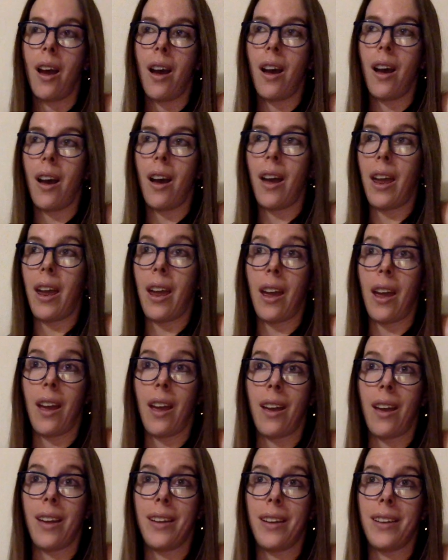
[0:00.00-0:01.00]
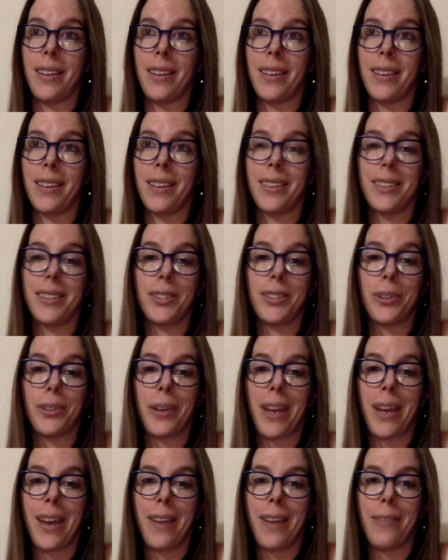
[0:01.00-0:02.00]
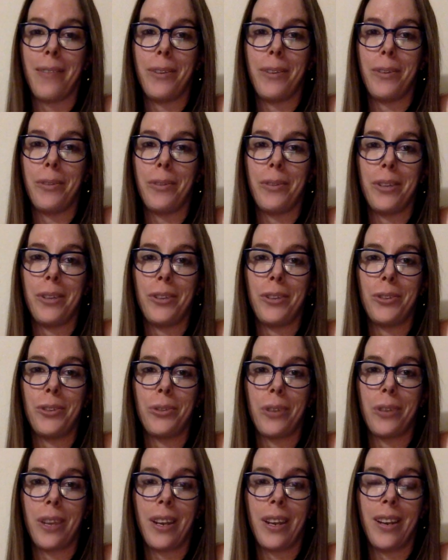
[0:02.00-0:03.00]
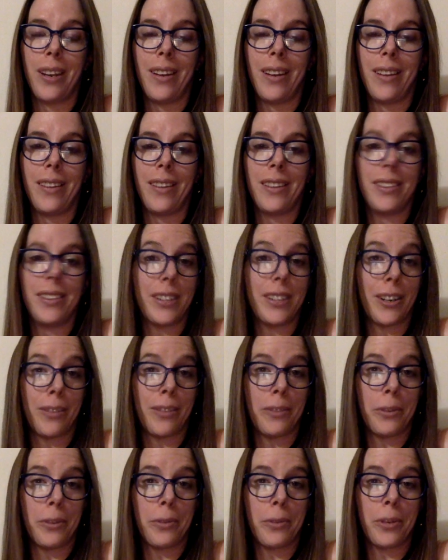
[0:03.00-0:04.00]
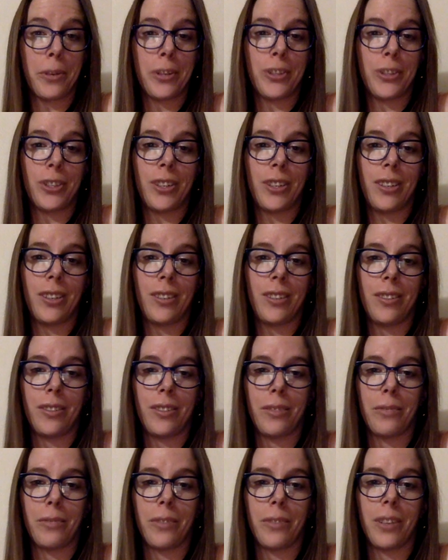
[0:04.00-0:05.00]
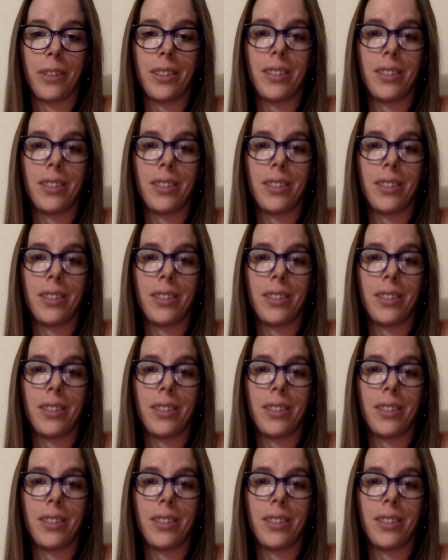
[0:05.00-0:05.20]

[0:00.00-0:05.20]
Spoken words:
And so yeah, if you enjoyed this interview question, don't forget to